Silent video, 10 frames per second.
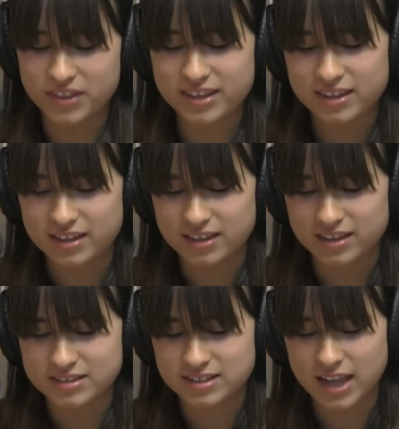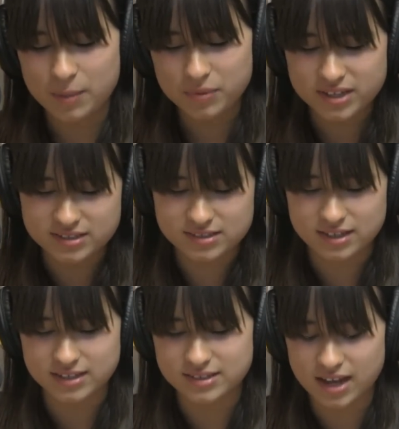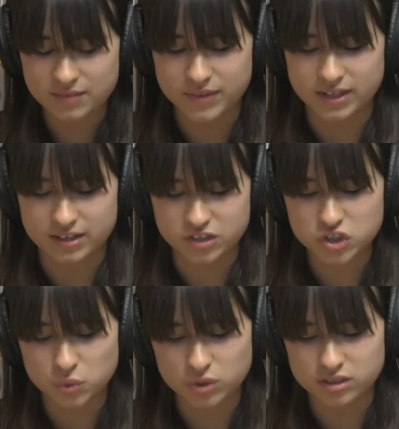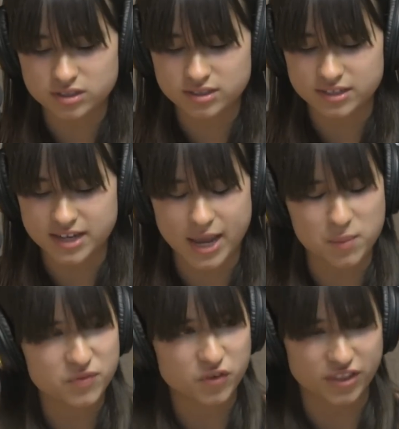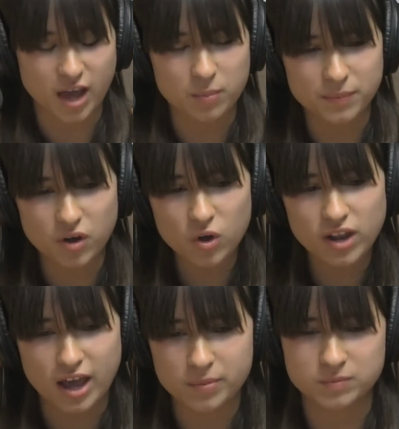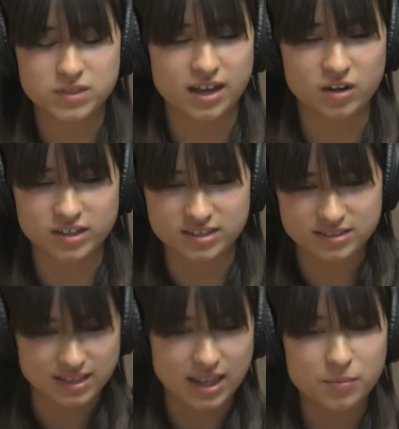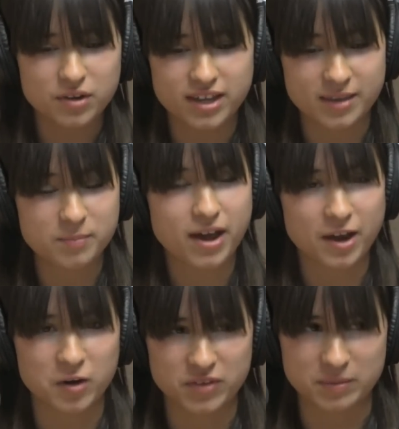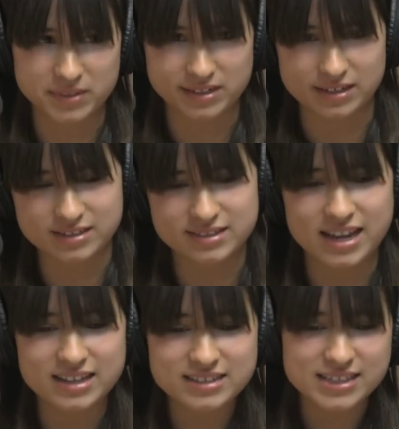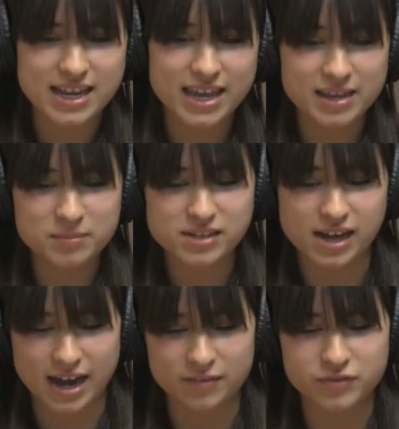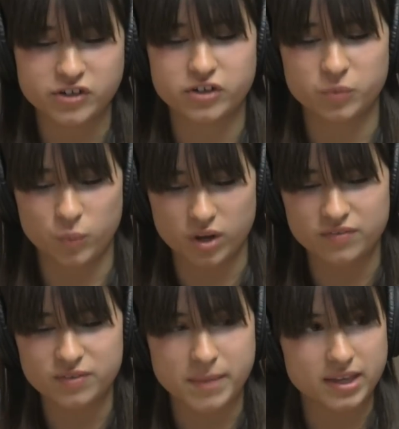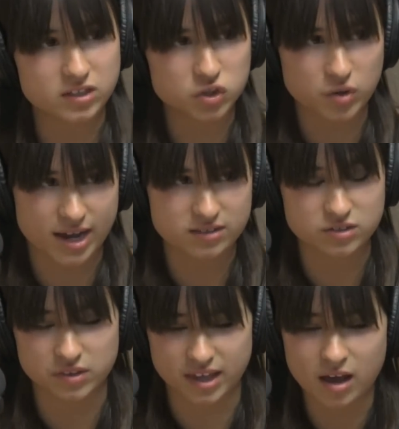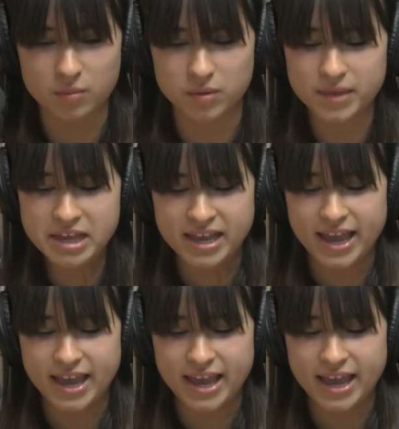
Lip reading: Well, the Celebrity is kind of a short name for the album. The whole album title is Celebrity Empire of Emptiness, and it's named after one of the main tracks on the album.